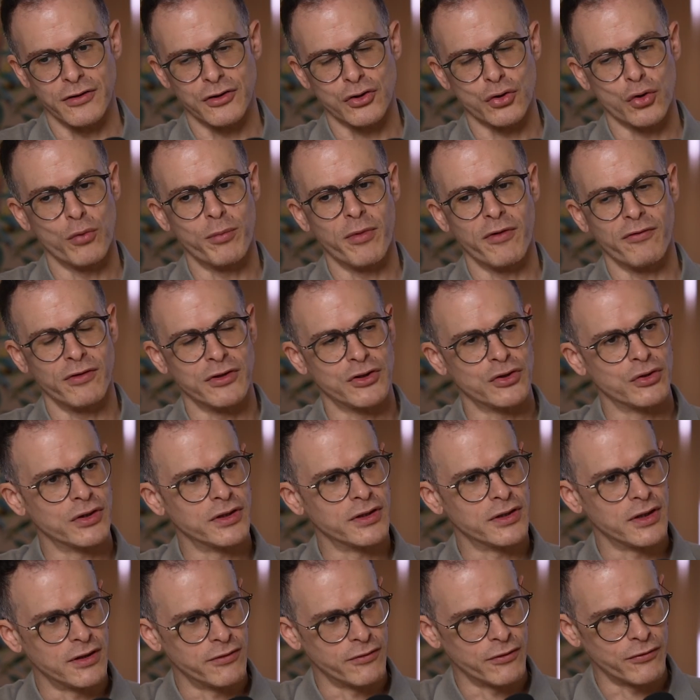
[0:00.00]
scope of what you can
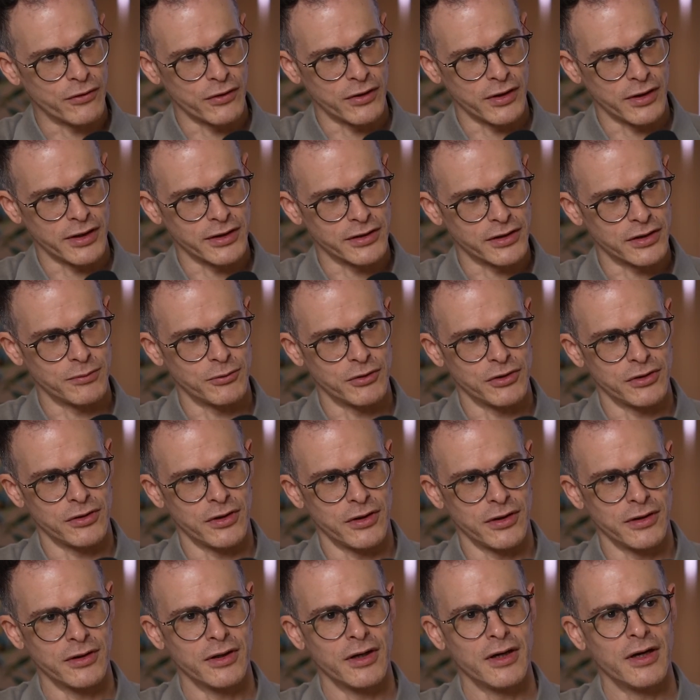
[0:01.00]
deliver for the customers.
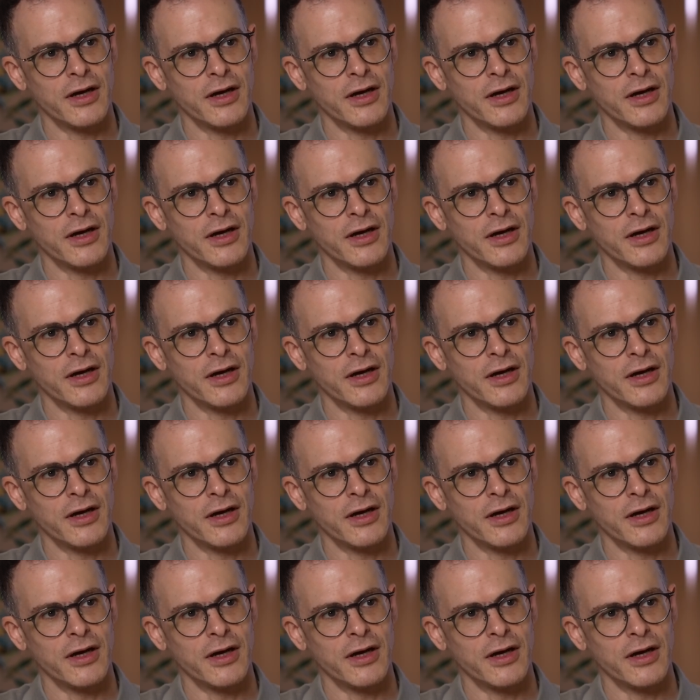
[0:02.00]
Right?